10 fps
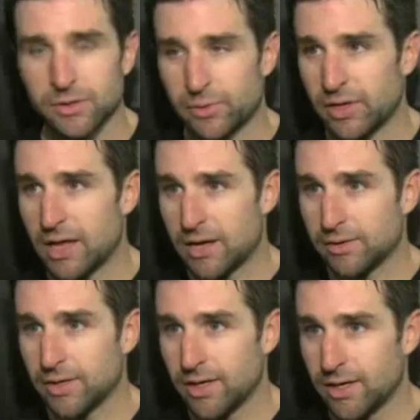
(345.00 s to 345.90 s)
it was pretty
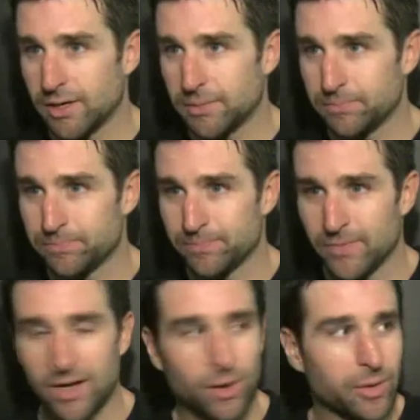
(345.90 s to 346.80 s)
loud, um,
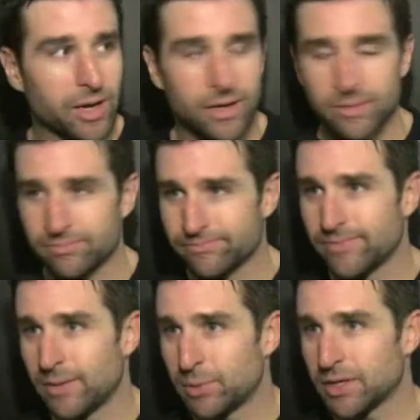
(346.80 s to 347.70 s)
you know, but I, I,
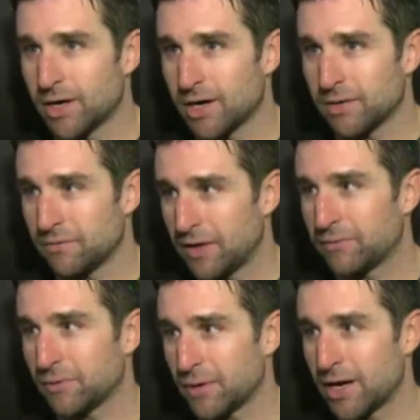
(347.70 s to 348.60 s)
I put the Garden
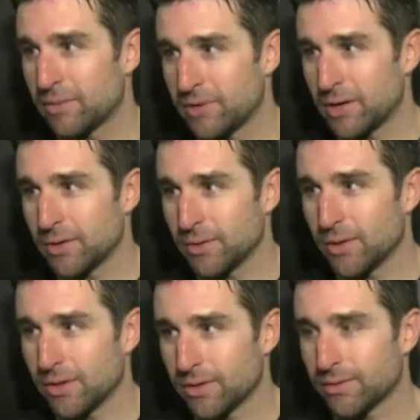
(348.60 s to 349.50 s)
Faithful right up there
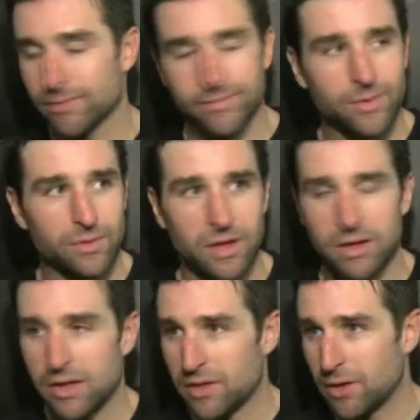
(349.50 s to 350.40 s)
with how
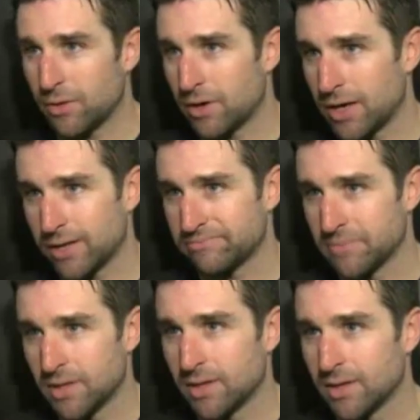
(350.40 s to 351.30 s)
loud they were, right?
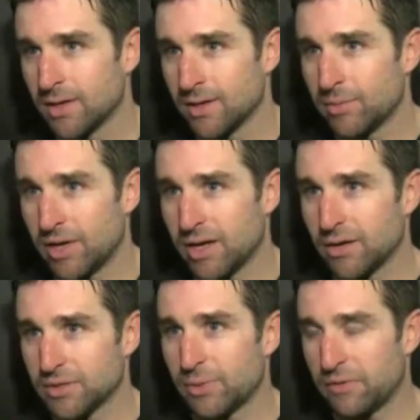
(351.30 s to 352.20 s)
But
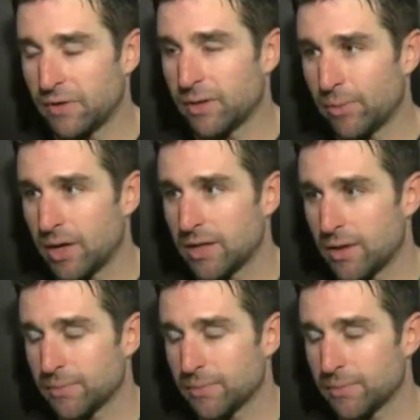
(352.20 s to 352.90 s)
uh, it was pretty fun to play.